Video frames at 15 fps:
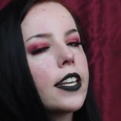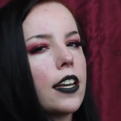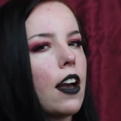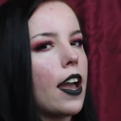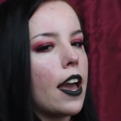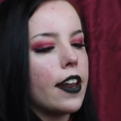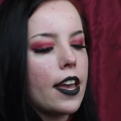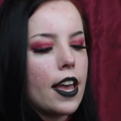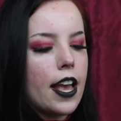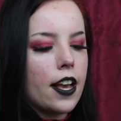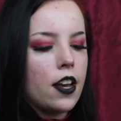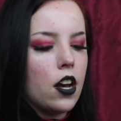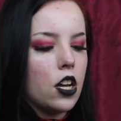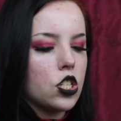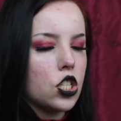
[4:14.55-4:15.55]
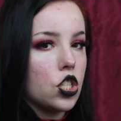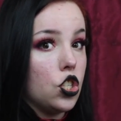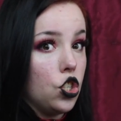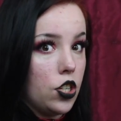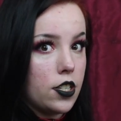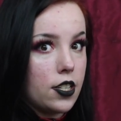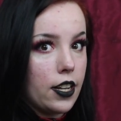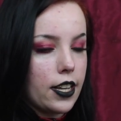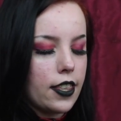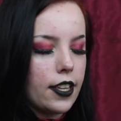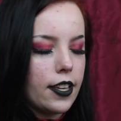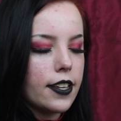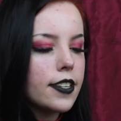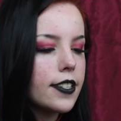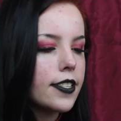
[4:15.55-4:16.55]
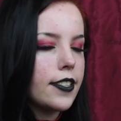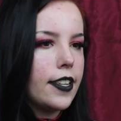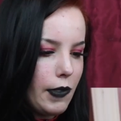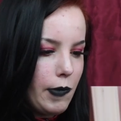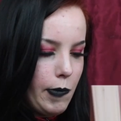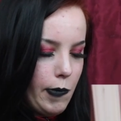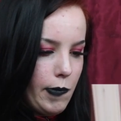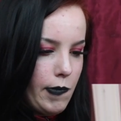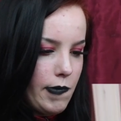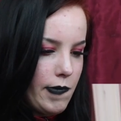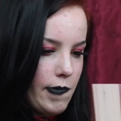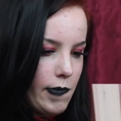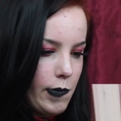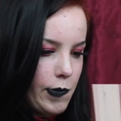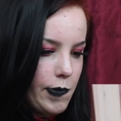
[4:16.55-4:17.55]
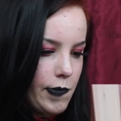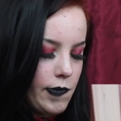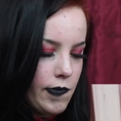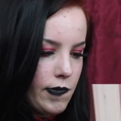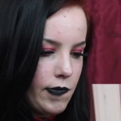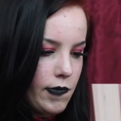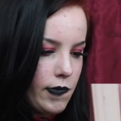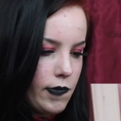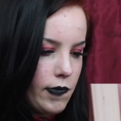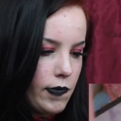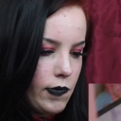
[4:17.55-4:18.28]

Like I had a haircut just like this. My day for myself.